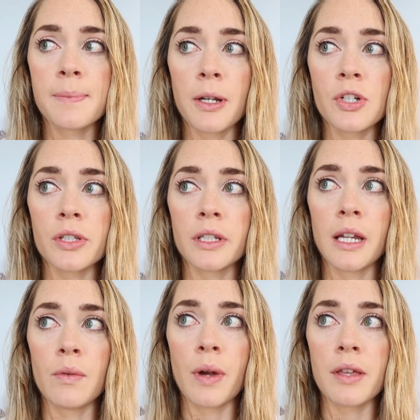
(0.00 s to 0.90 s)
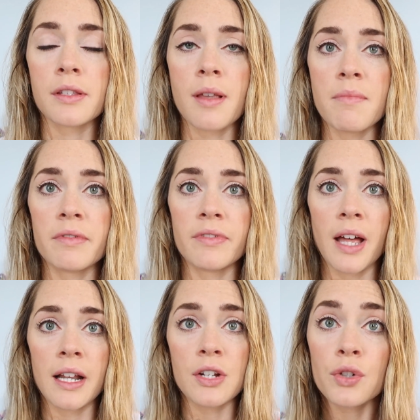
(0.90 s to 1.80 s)
especially with some of
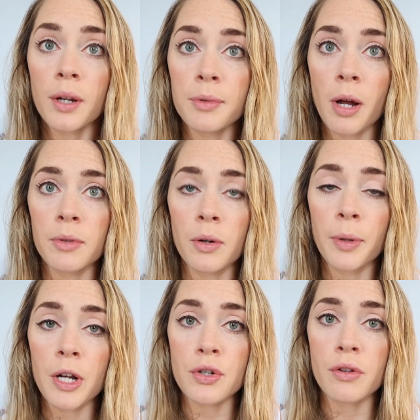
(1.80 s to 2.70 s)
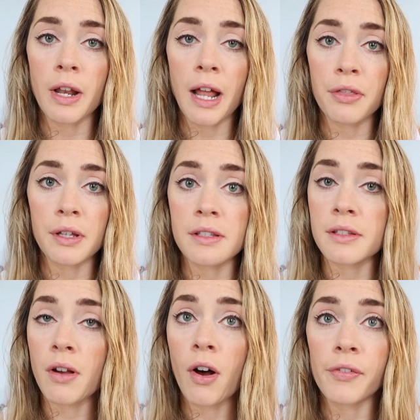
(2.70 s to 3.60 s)
that intra-abdominal pressure that
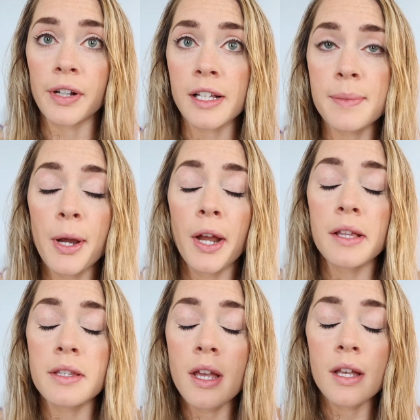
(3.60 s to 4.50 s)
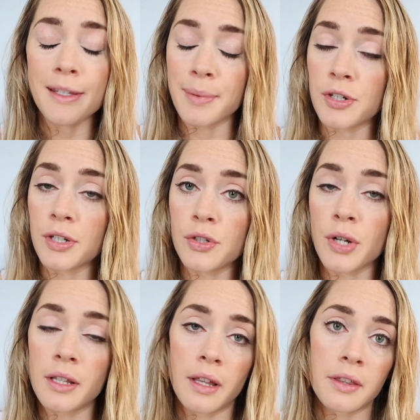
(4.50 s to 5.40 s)
athletes often experience, especially
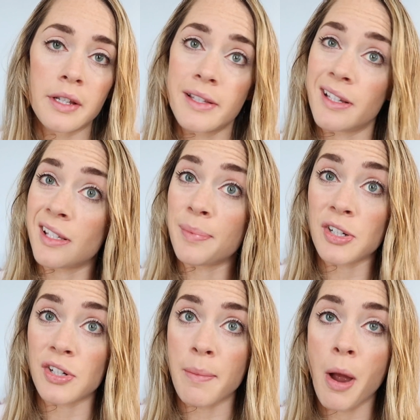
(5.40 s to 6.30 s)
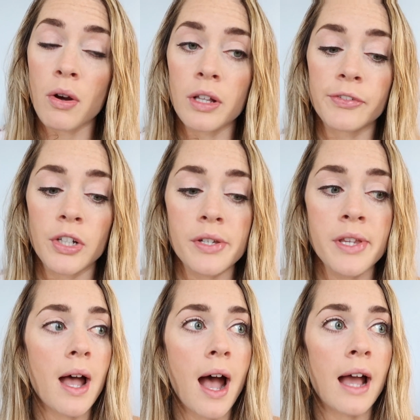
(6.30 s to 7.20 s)
strength athletes, especially powerlifters.
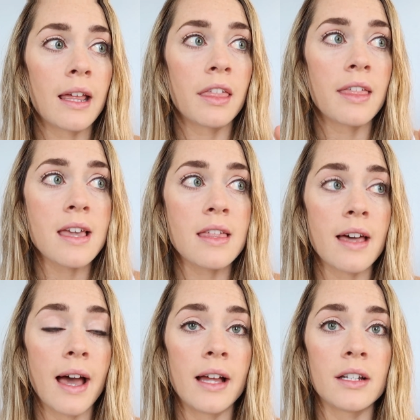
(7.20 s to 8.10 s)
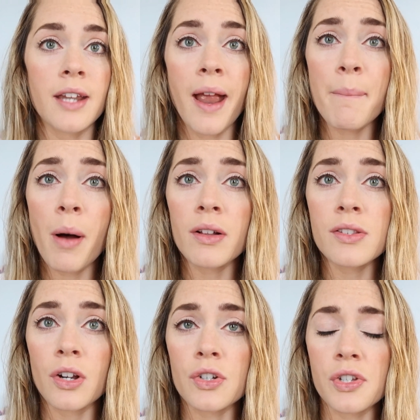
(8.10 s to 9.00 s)
I think that
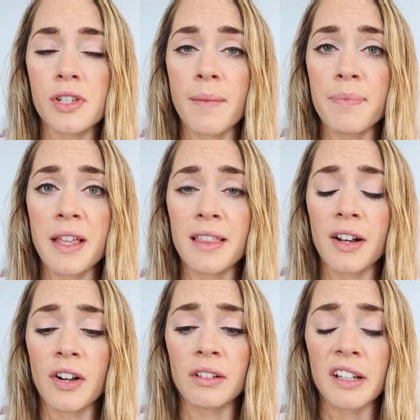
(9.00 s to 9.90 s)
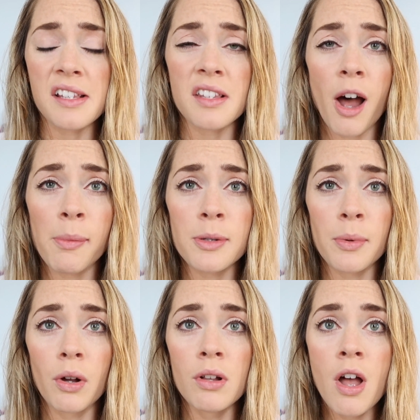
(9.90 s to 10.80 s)
tampons are just something that are least
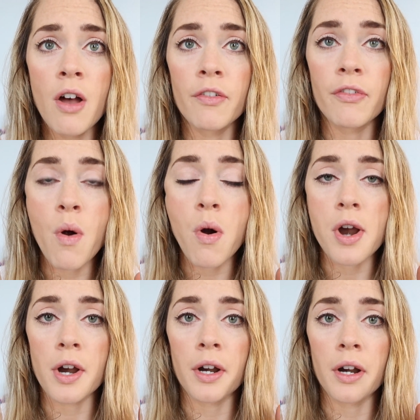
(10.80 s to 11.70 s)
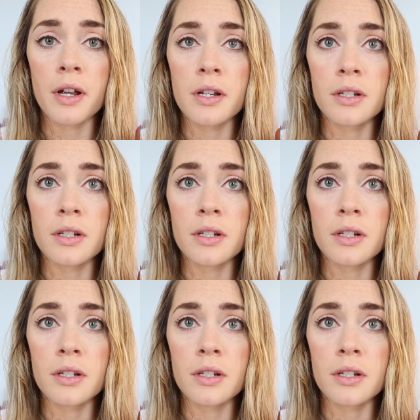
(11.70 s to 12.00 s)
optimal for